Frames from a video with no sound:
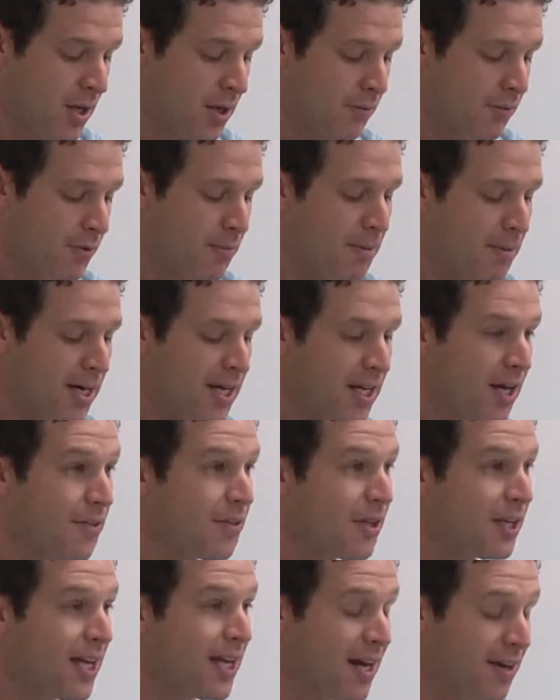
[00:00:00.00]
For Money on
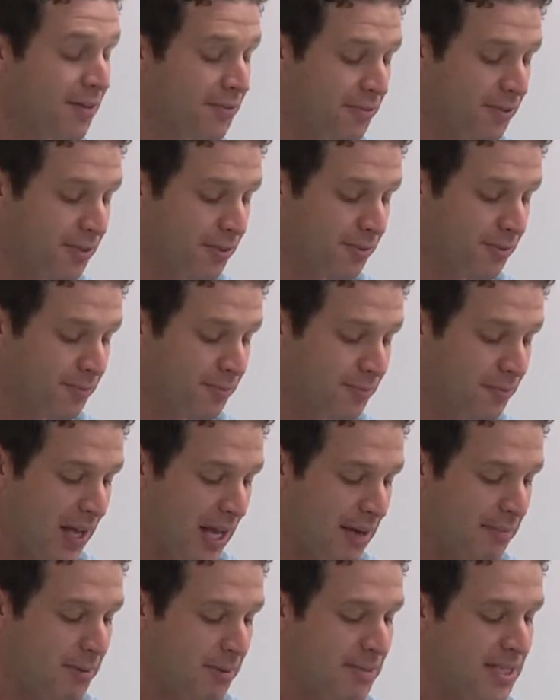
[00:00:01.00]
the Left,
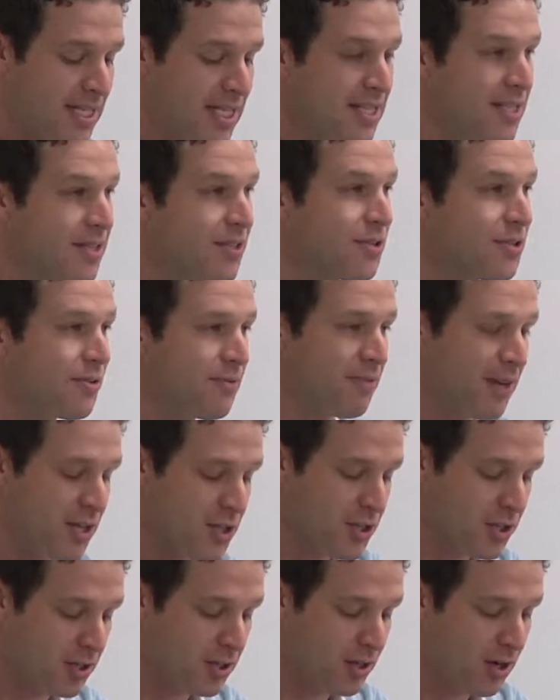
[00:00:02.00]
MMT's
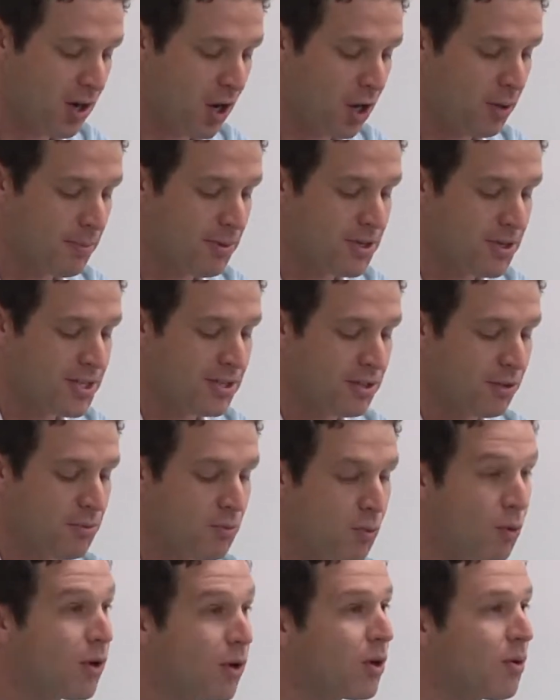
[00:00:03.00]
intervention harbors still
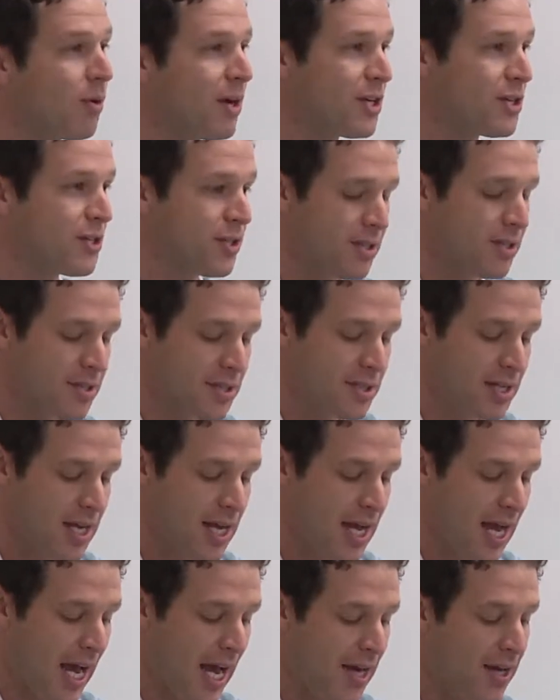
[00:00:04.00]
more questions
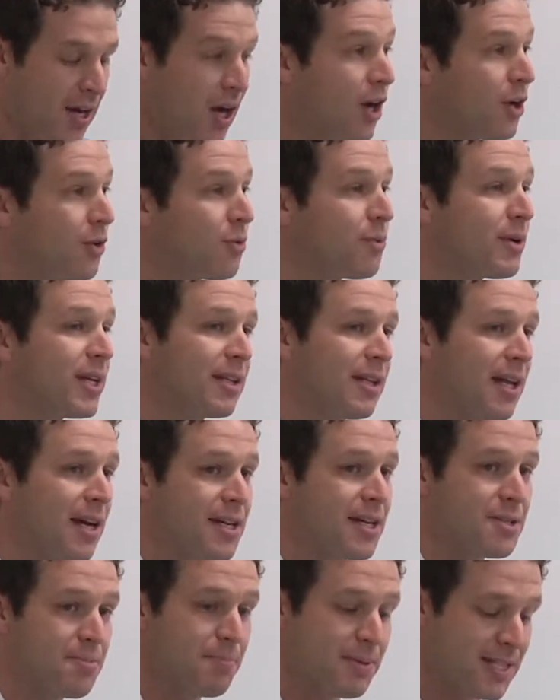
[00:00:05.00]
and
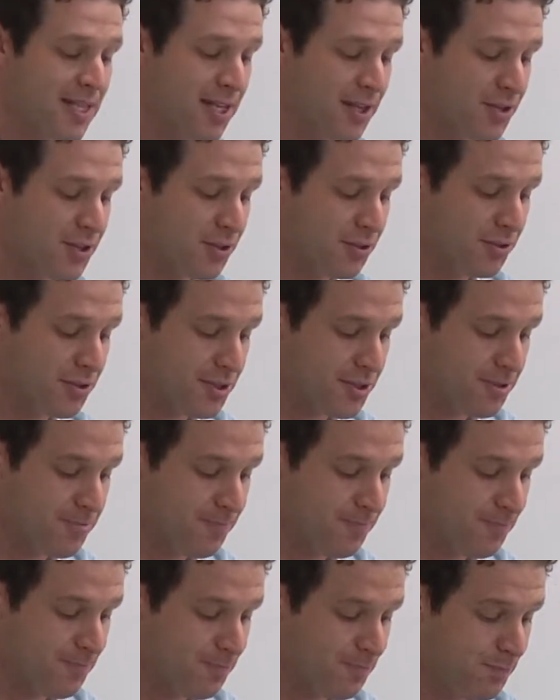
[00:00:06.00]
unrealized potentials.
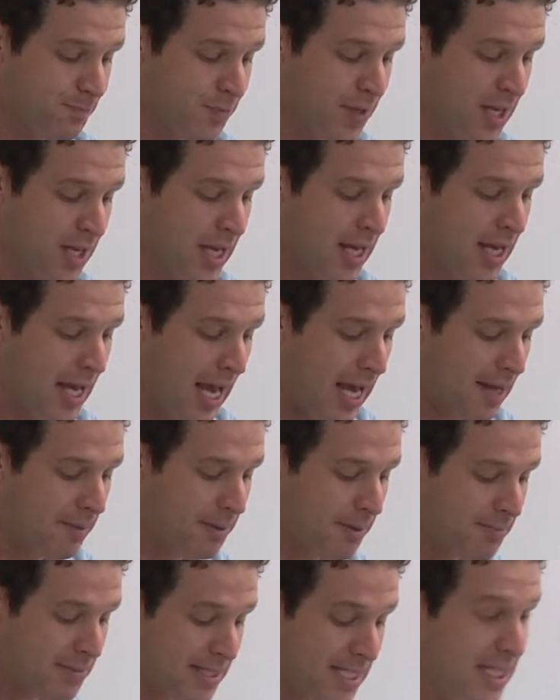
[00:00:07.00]

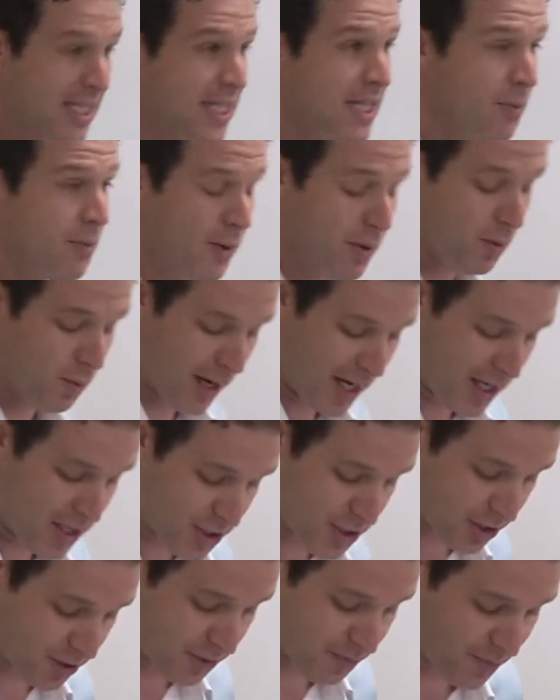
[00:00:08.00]
MMT, we
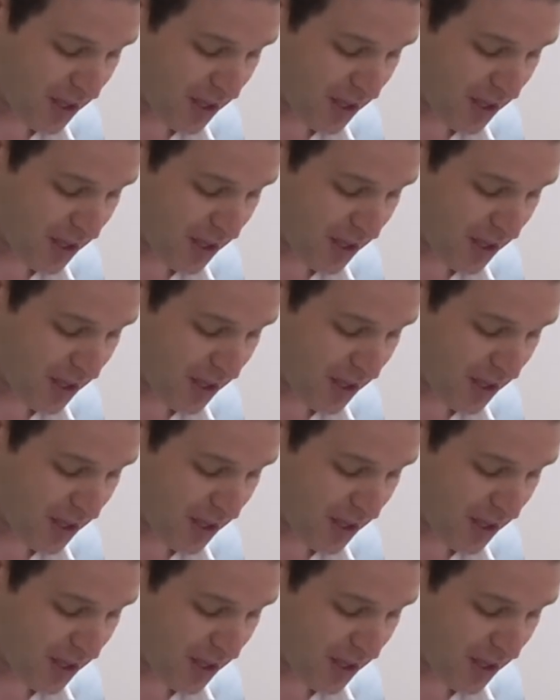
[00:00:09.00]
wager,